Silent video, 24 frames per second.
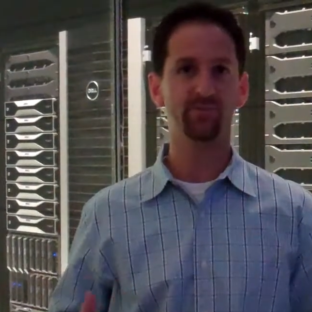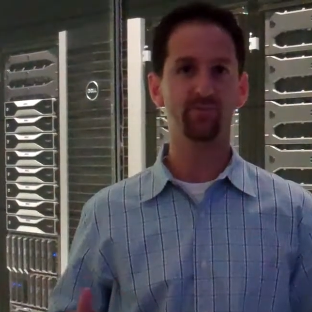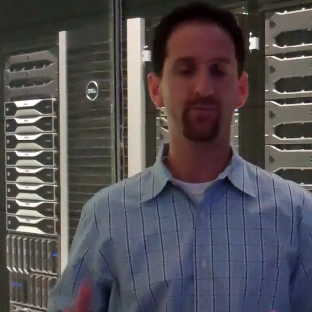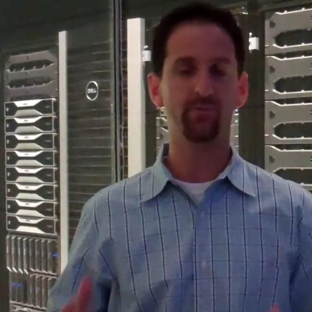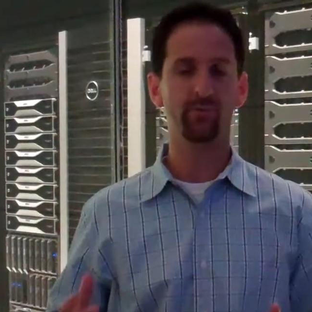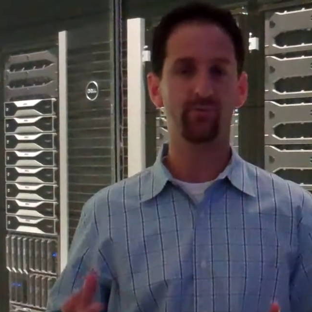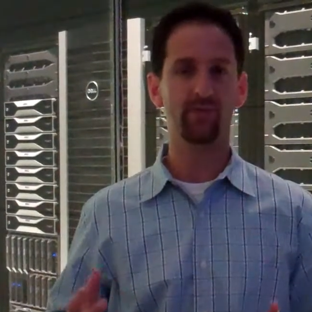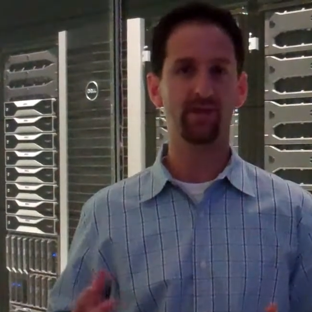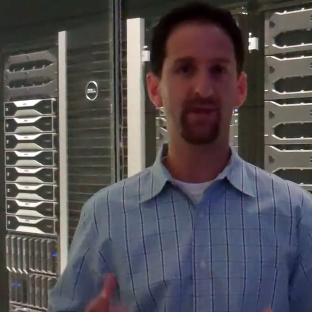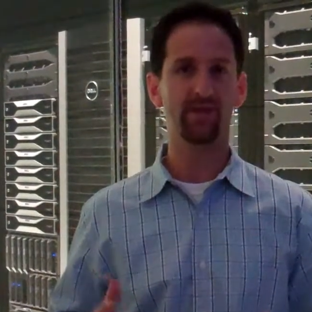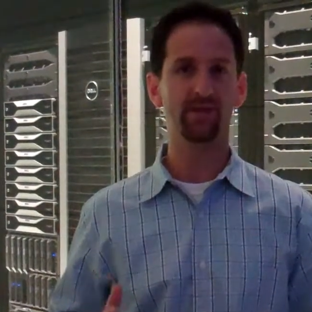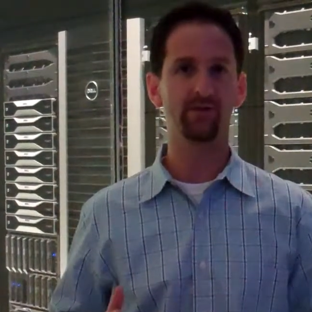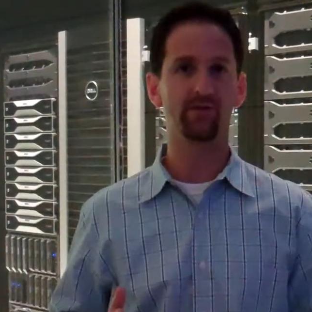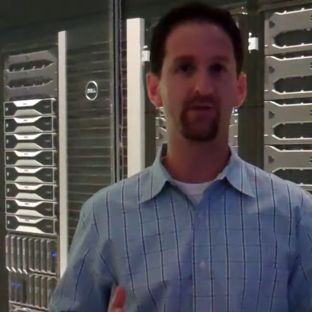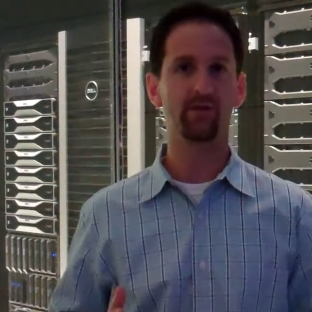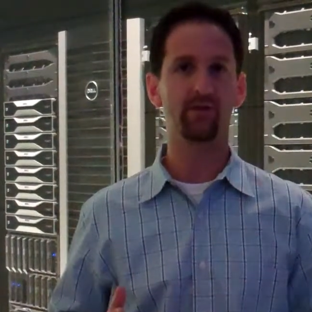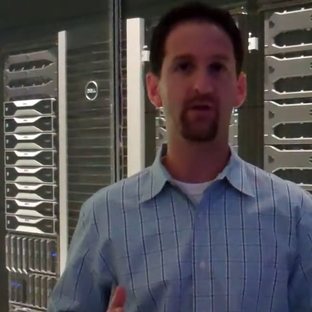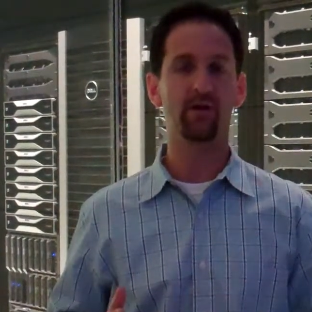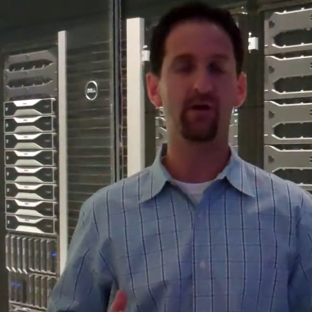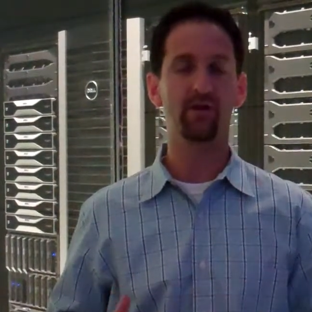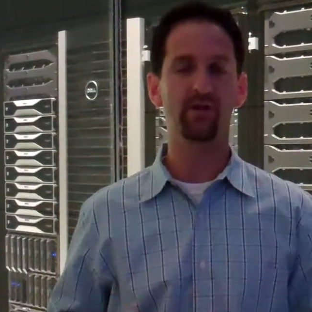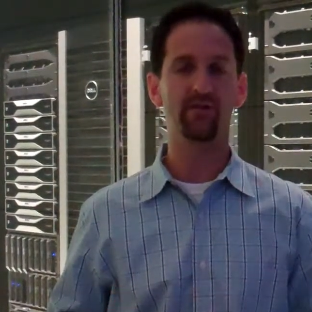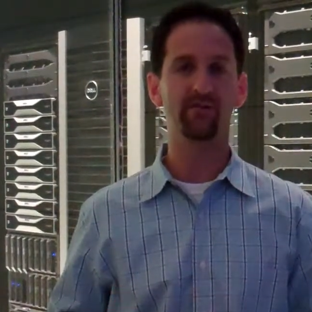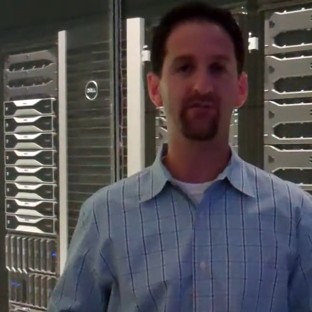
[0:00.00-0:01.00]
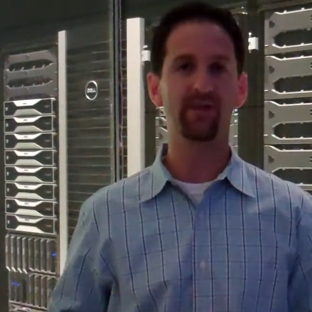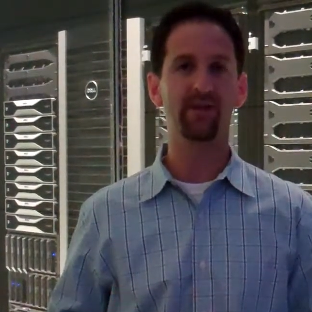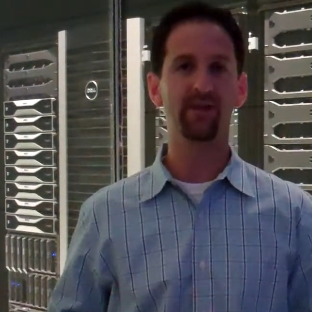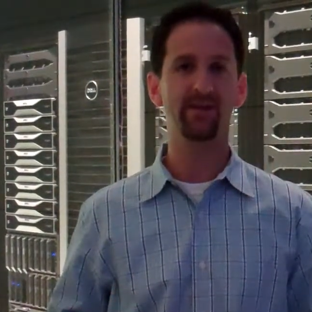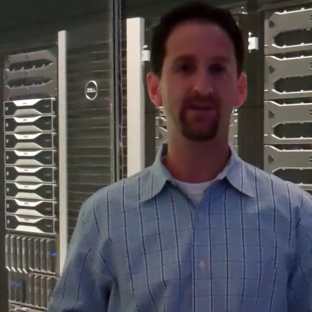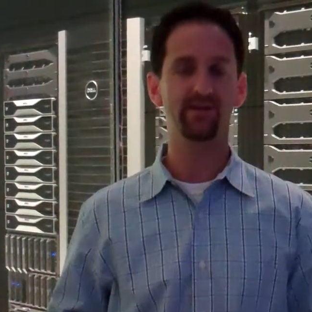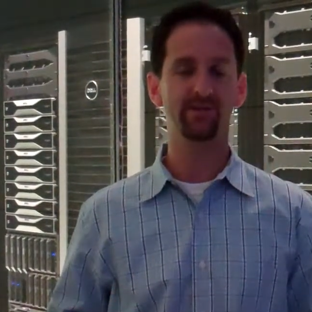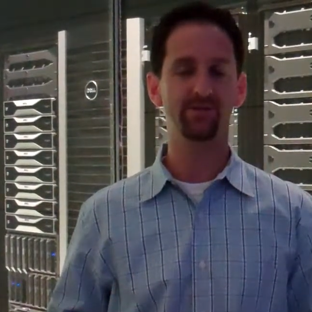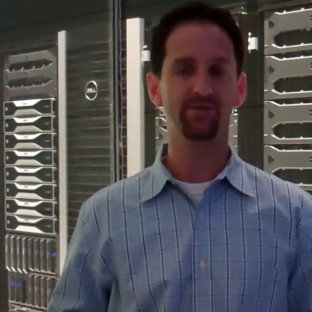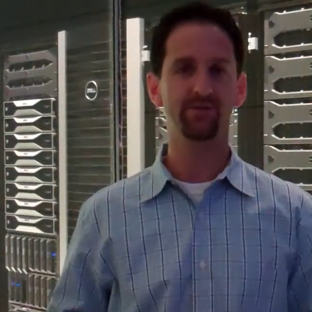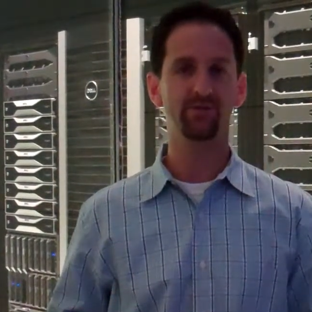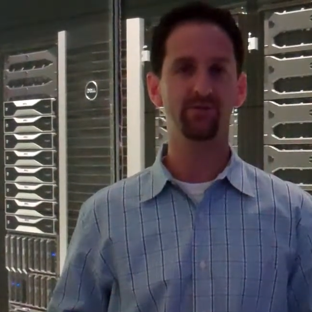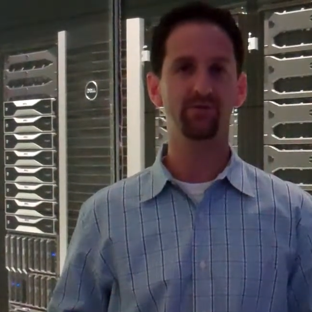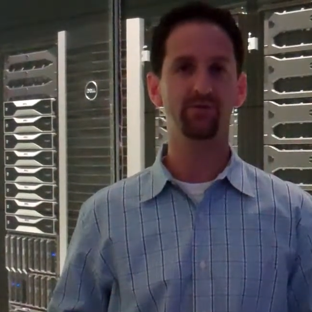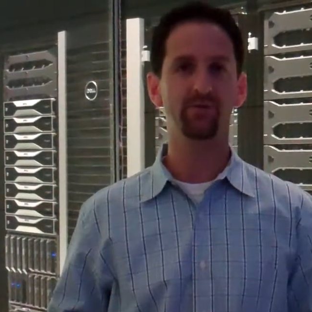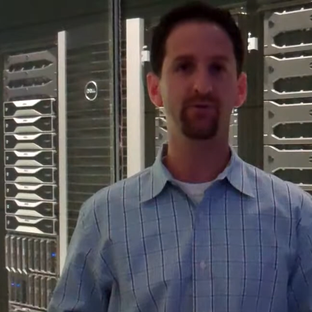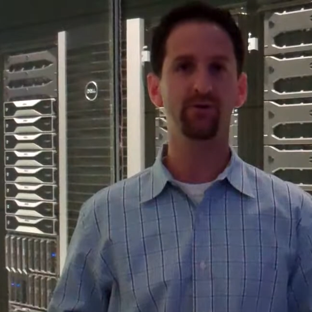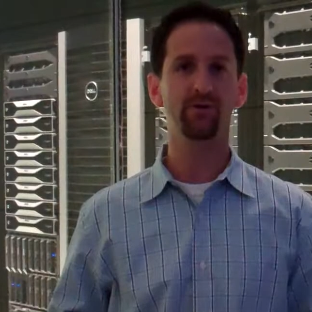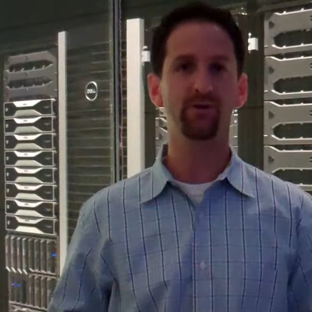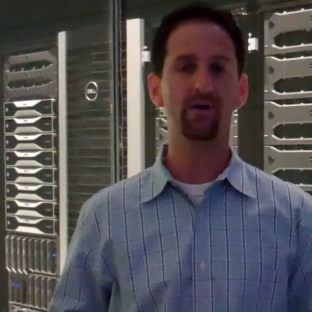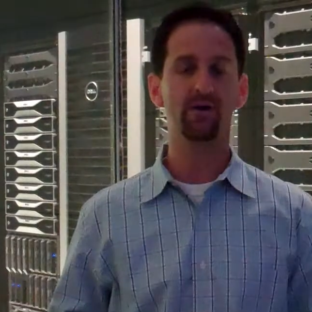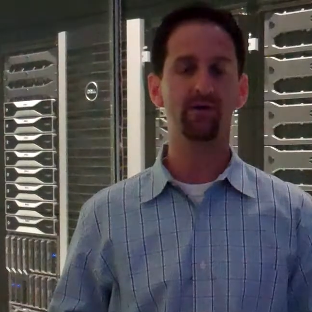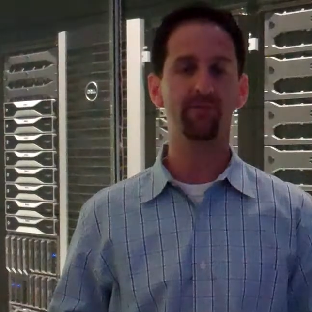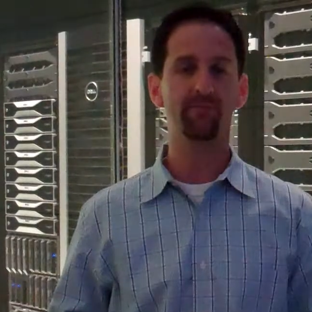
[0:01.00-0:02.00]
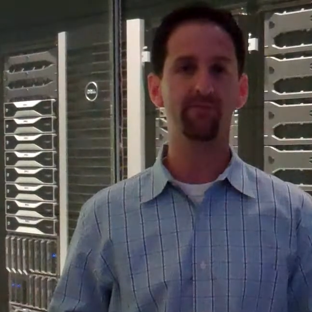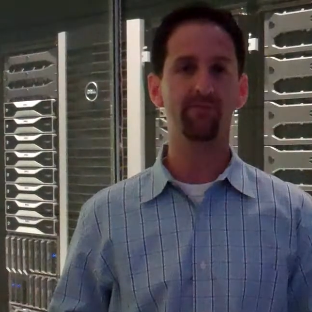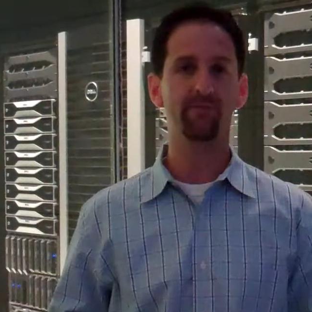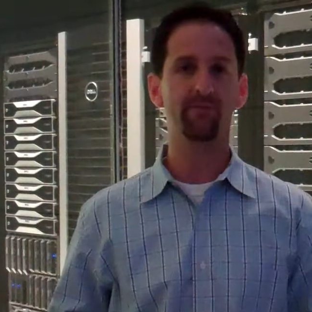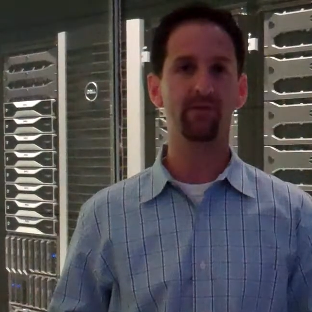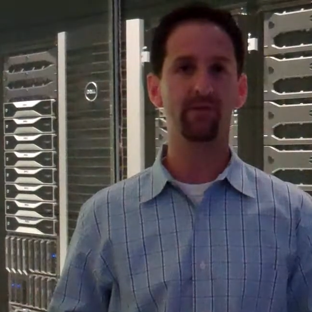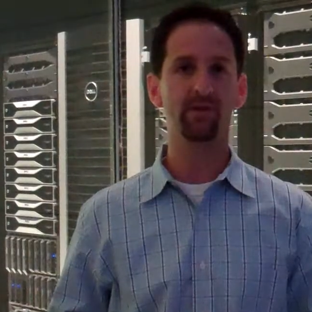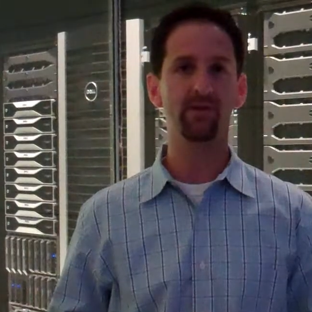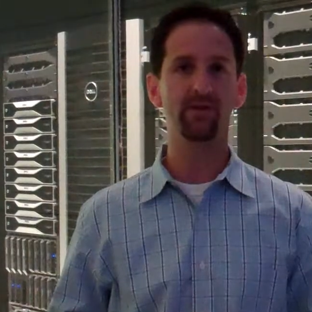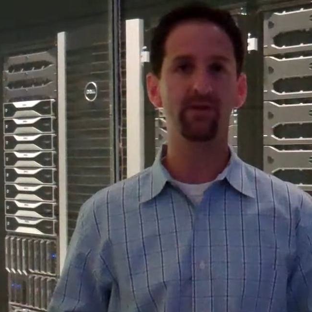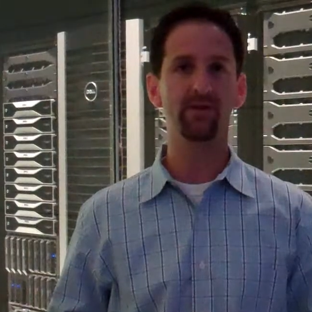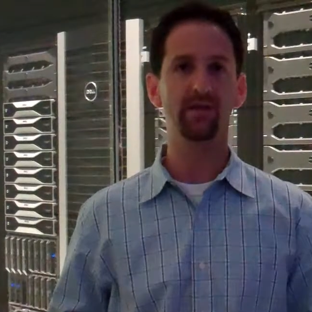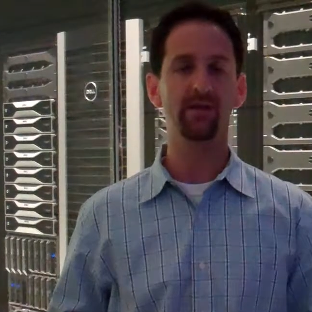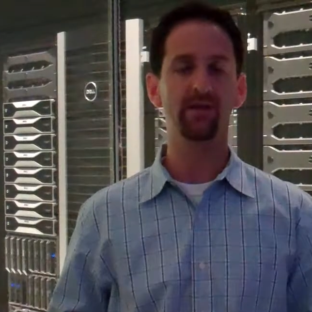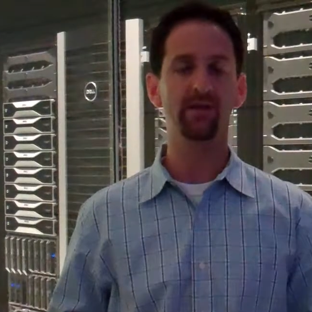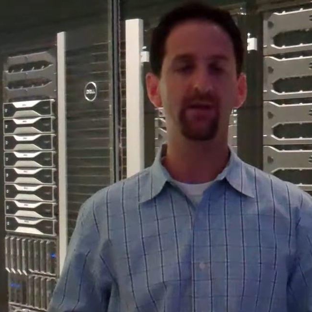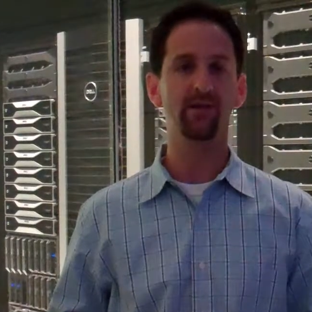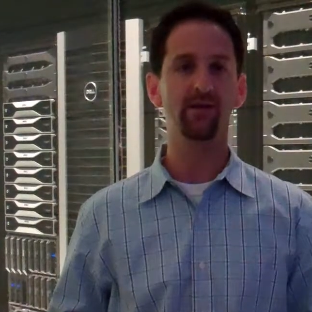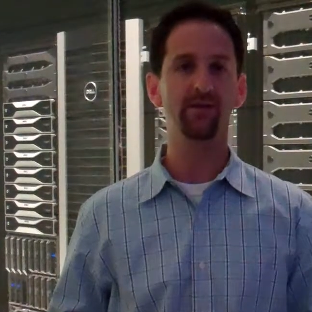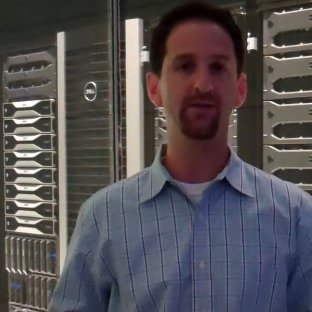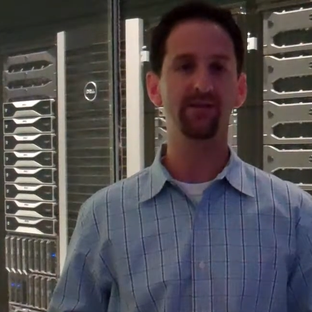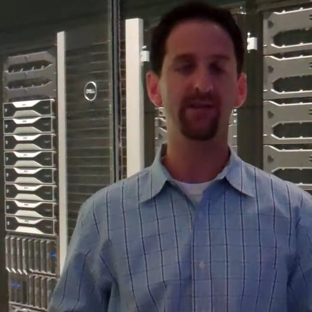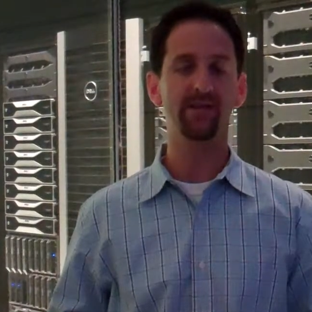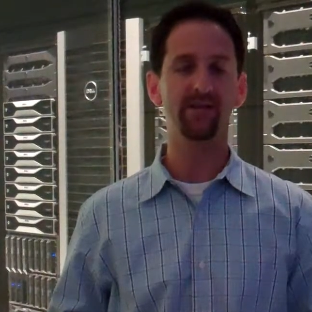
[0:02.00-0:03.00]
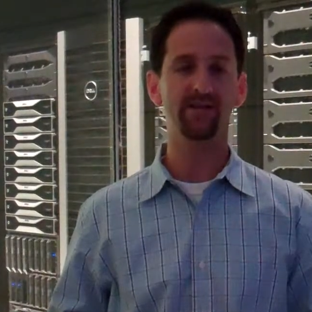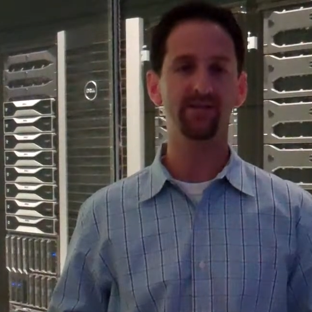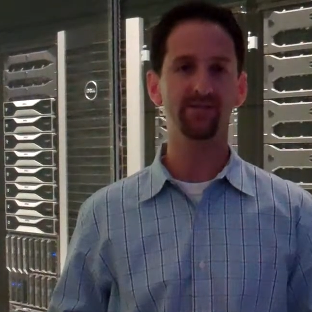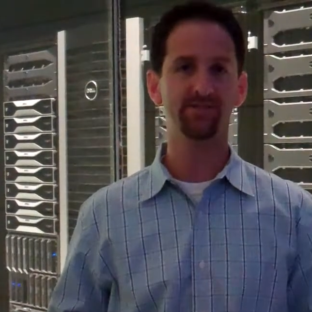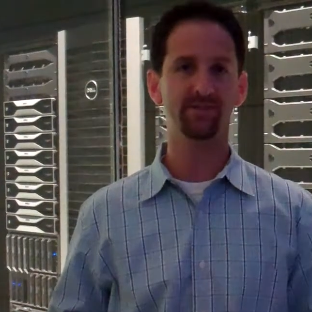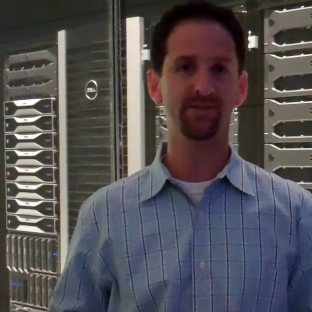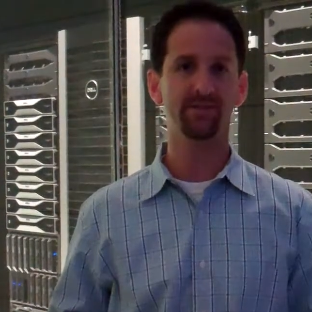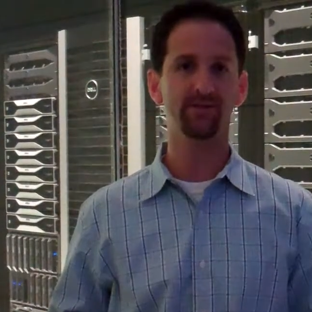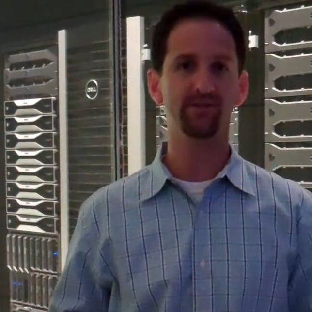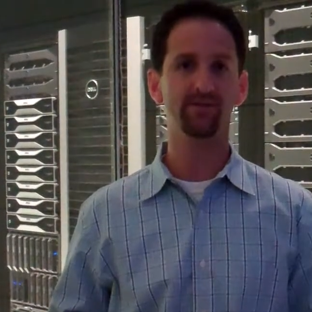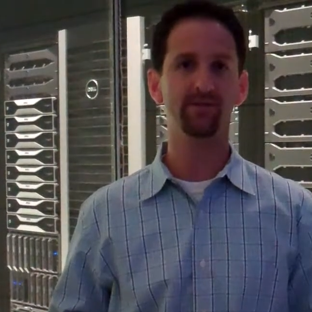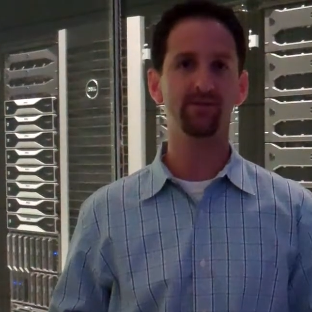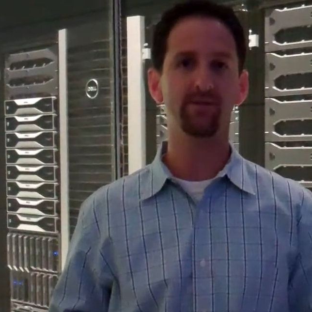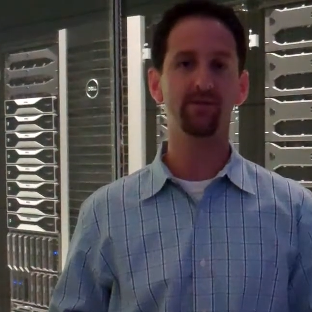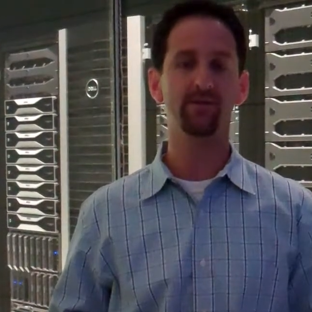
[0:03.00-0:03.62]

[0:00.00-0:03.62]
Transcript: we will handle all of that issue up front in our data center,